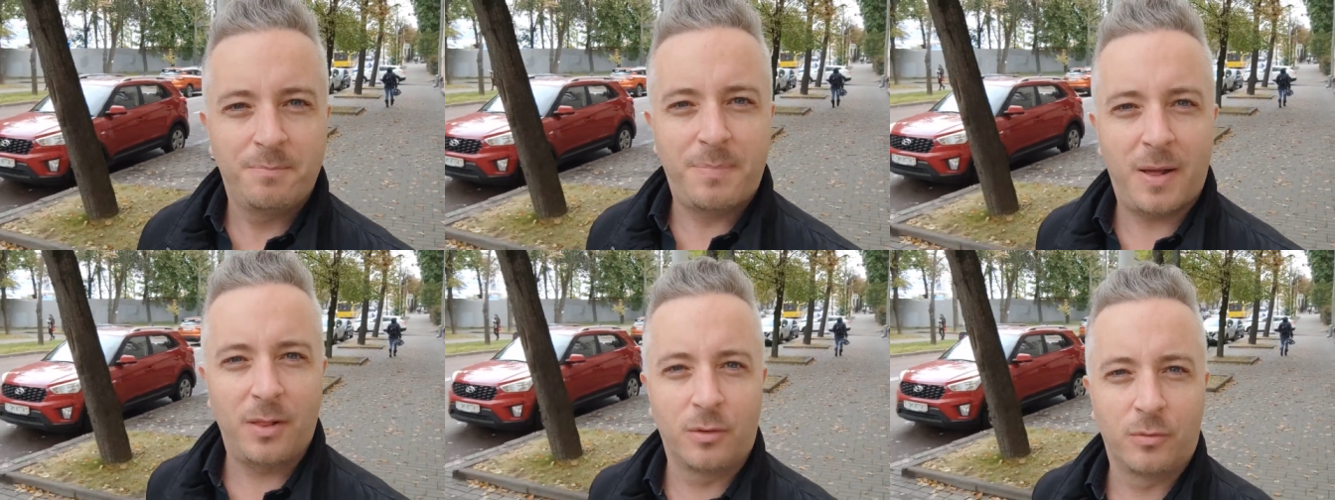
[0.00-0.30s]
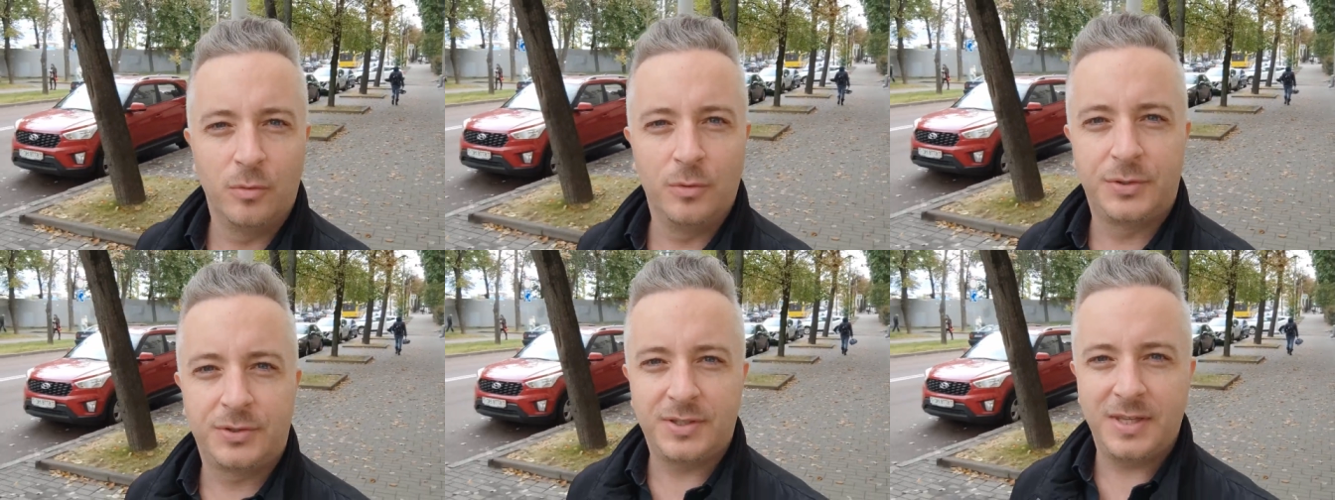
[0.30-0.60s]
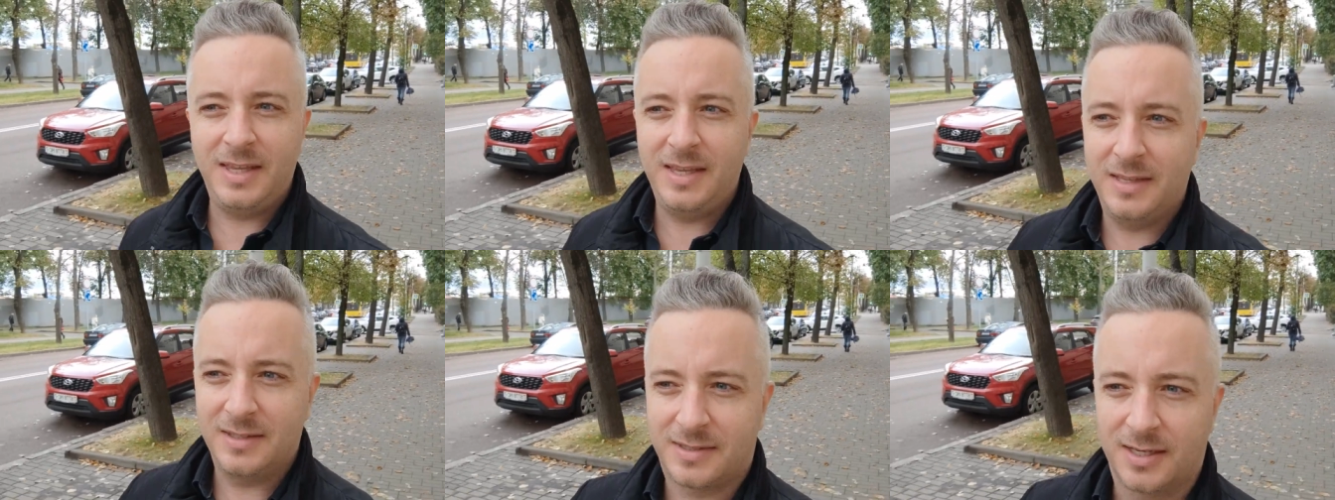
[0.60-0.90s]

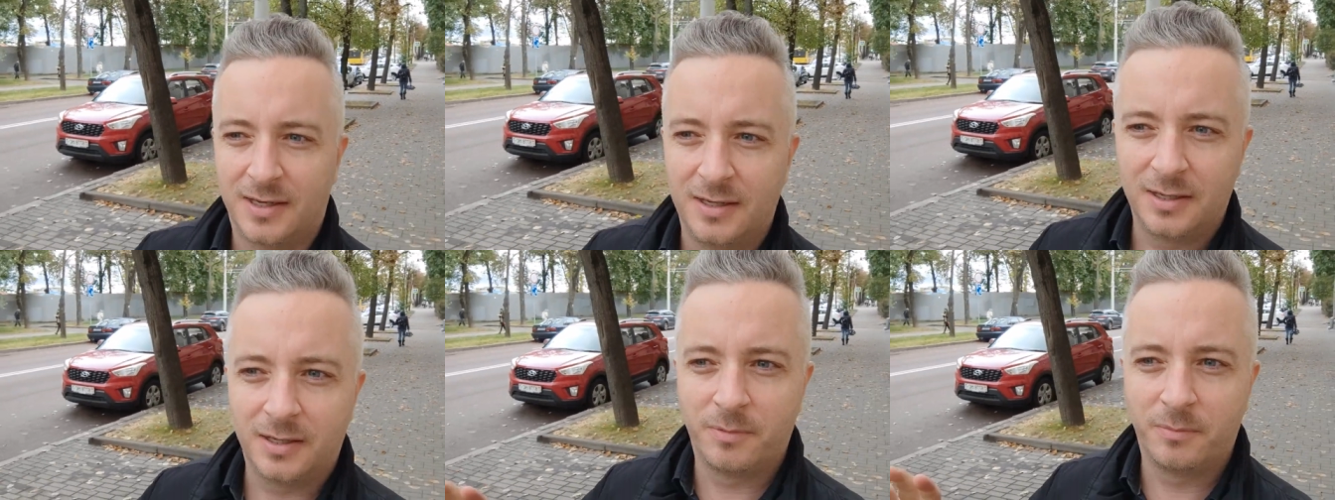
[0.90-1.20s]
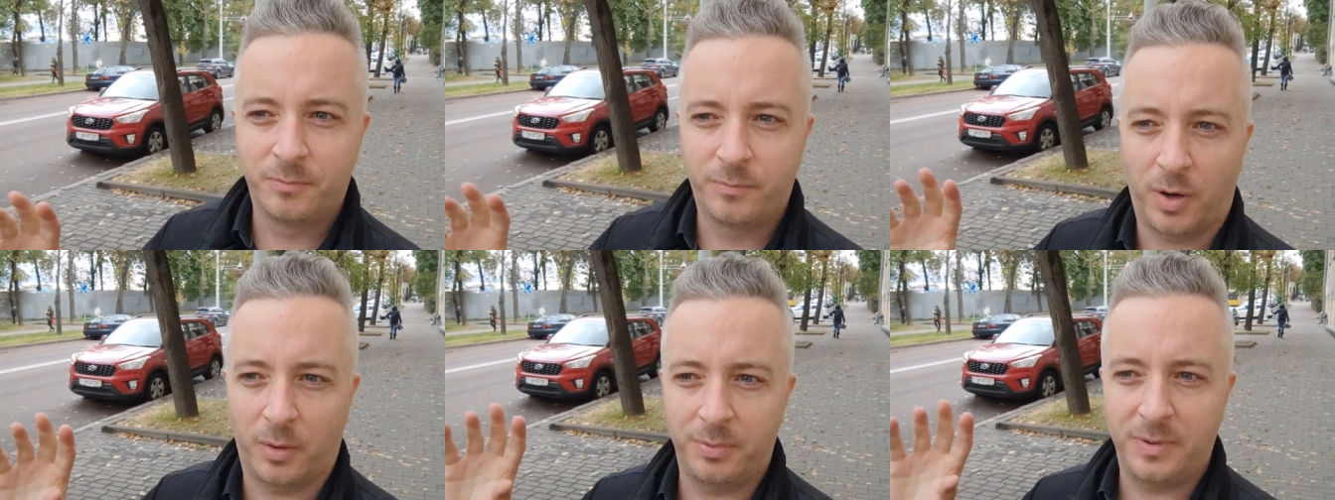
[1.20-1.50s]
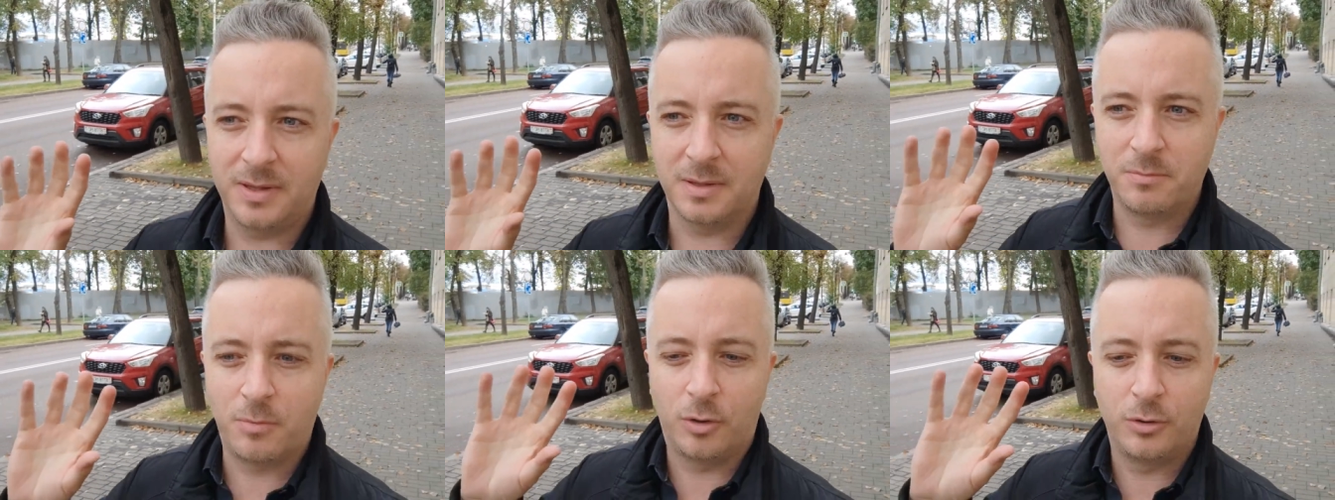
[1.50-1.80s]
Belarus is
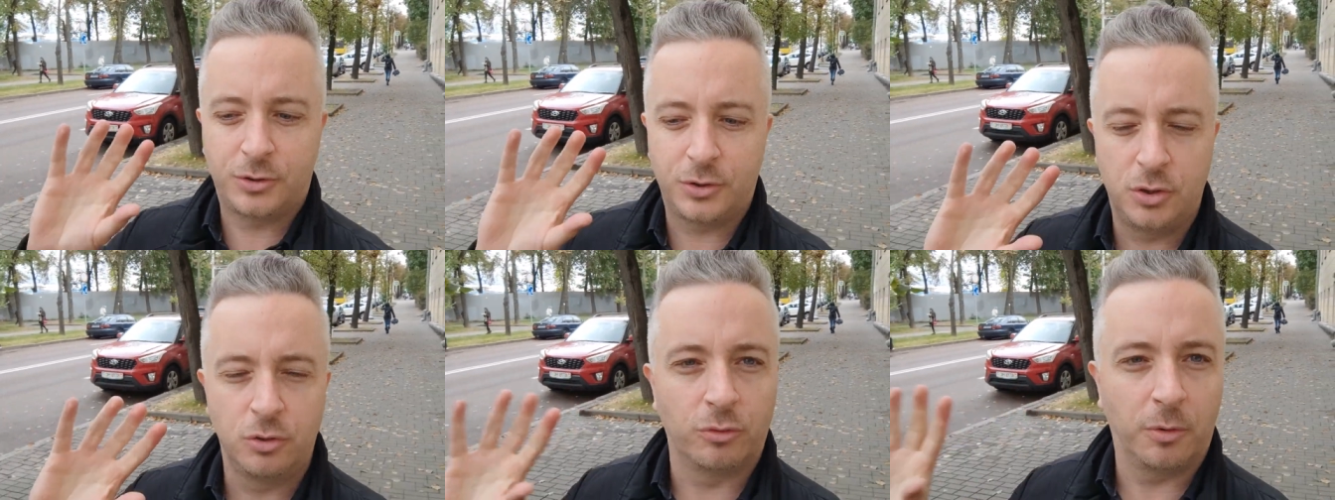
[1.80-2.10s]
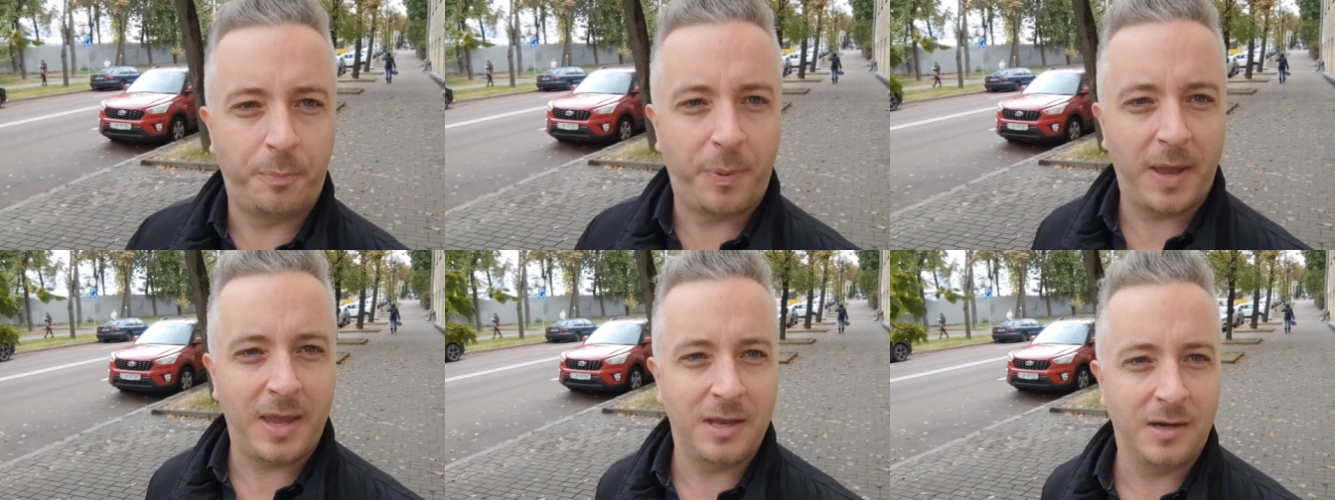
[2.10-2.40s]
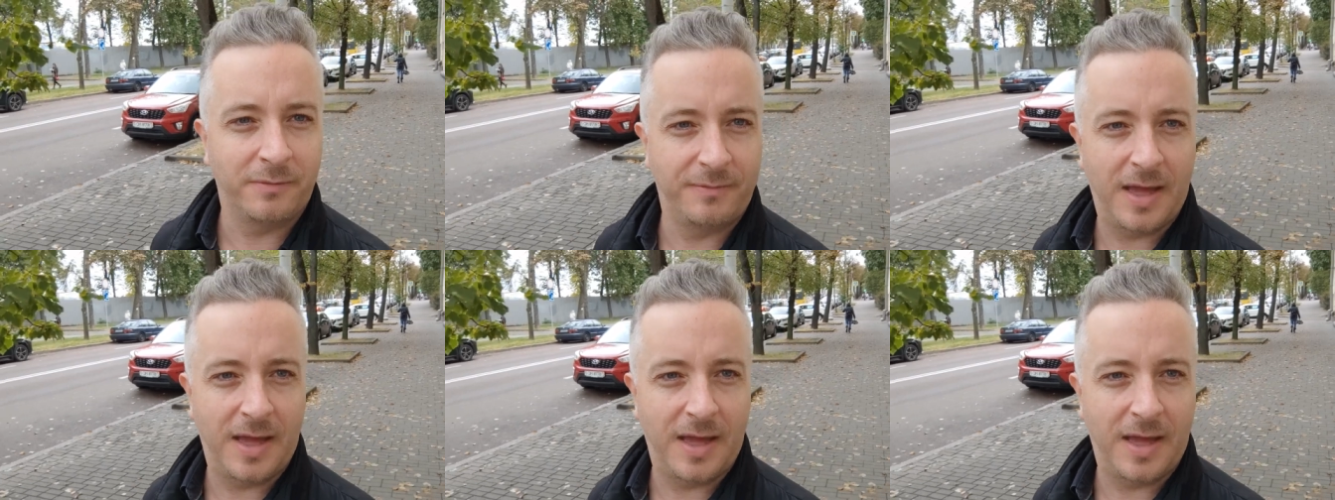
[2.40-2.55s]
probably the most European